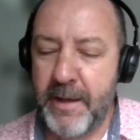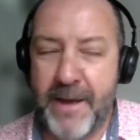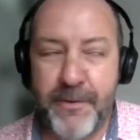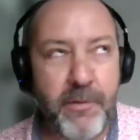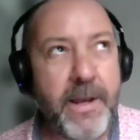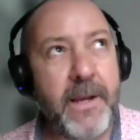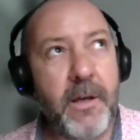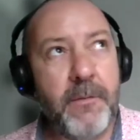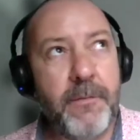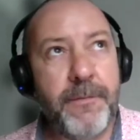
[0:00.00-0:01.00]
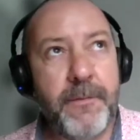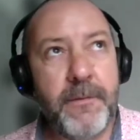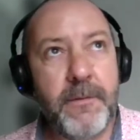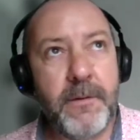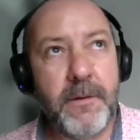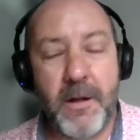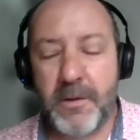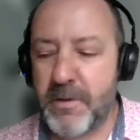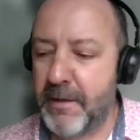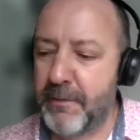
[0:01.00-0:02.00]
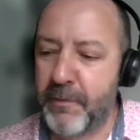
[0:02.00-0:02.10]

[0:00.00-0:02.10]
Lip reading: A gathering of largely